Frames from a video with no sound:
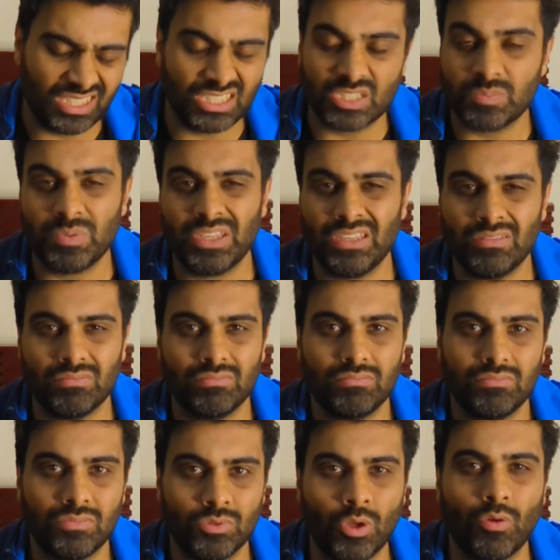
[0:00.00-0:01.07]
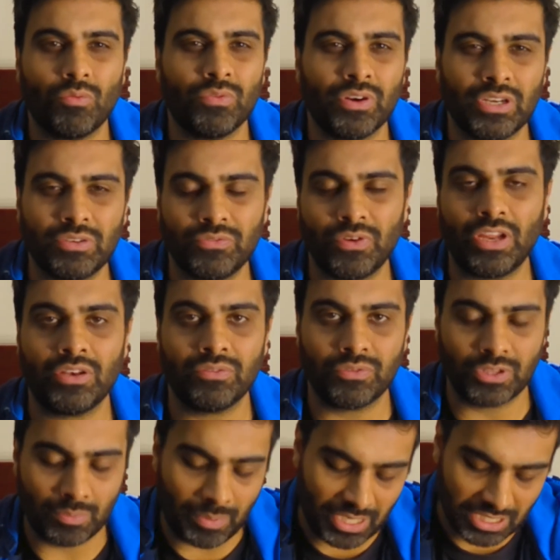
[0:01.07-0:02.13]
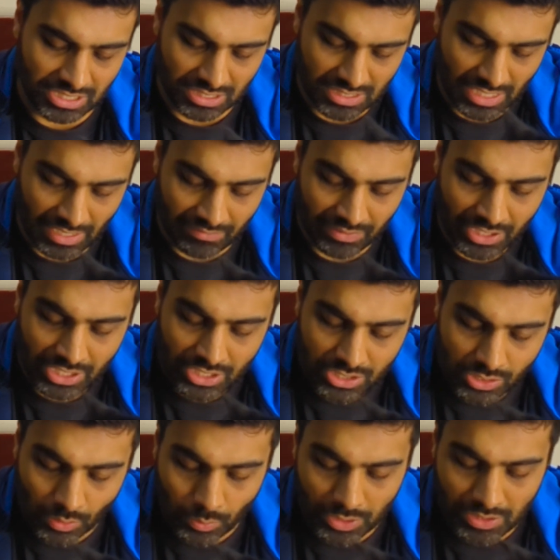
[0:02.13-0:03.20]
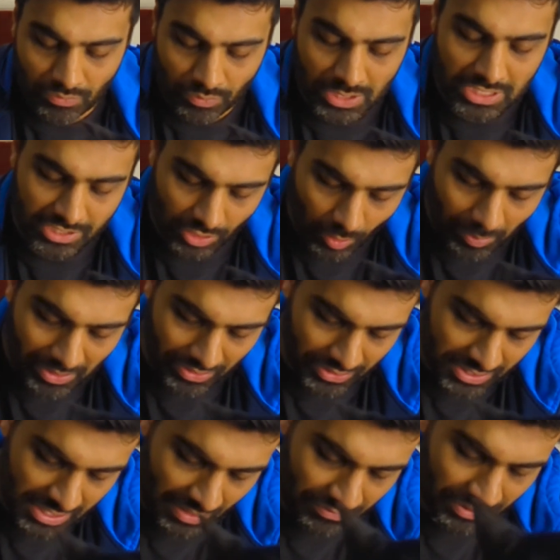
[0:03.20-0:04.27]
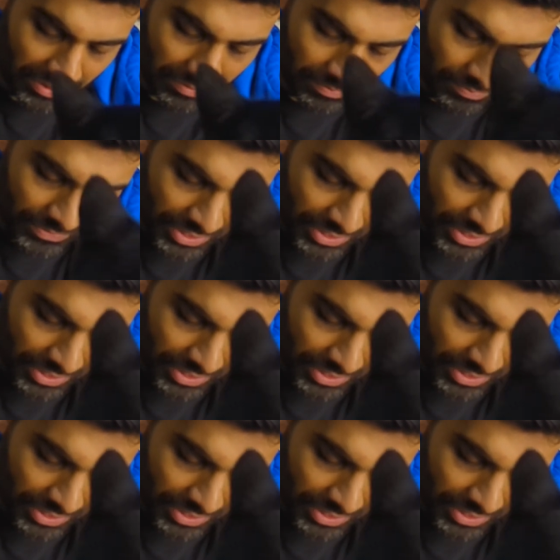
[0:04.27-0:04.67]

just be not very fun for the patient to have. So we stop at the 7.